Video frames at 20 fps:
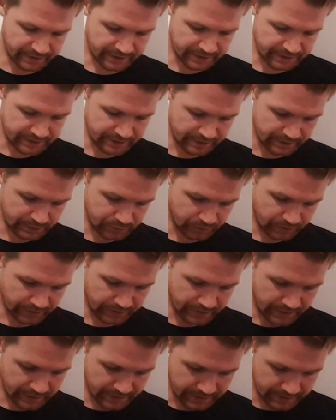nice in this
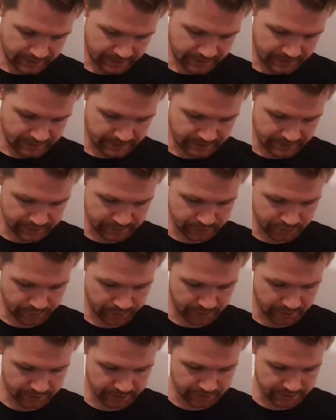one, to be
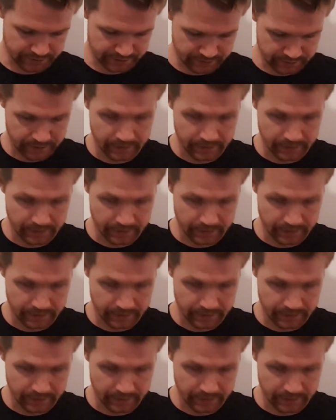honest.